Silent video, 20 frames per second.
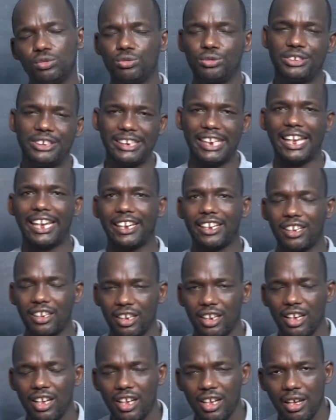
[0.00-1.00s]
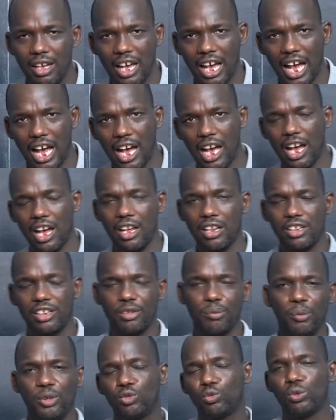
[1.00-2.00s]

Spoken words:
to take it means